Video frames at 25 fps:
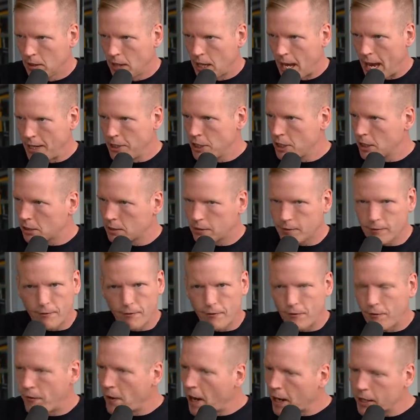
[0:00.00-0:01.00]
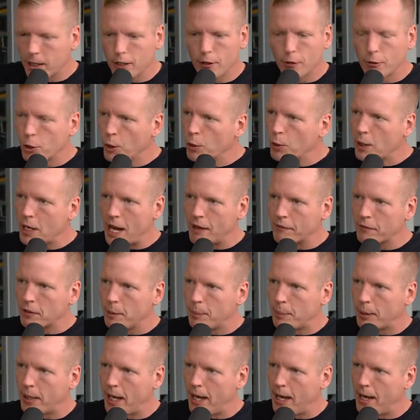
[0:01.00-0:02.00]
and just f***ing ruin every
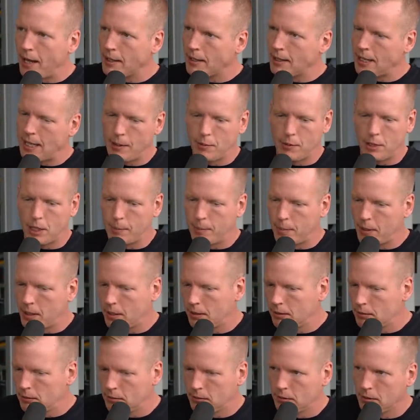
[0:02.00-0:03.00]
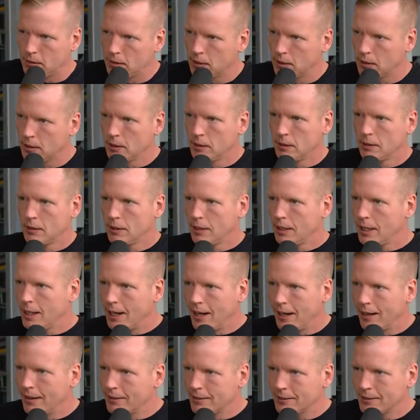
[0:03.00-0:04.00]
play, he would have been, you
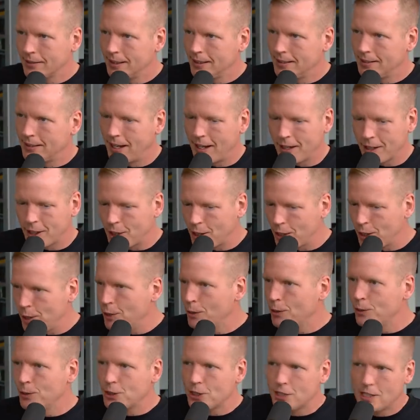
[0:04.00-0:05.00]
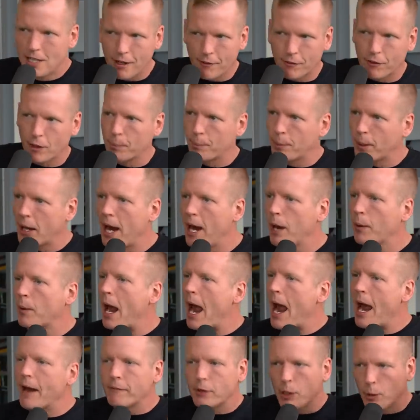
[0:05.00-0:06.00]
know, a, a huge different player where
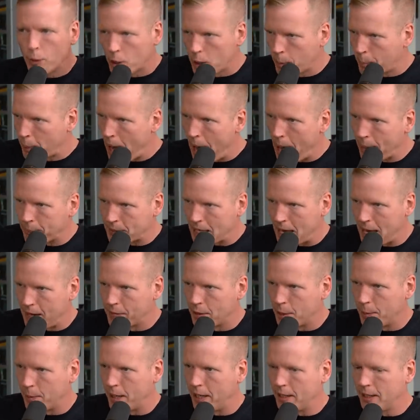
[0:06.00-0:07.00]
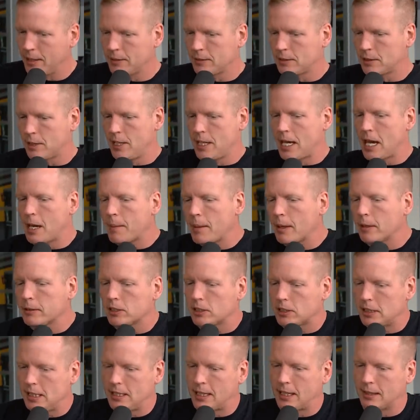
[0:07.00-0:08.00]
every would have popped to everybody. So you got to be able to
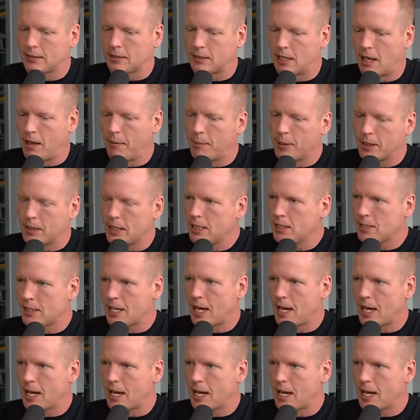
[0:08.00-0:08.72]
see that stuff. But these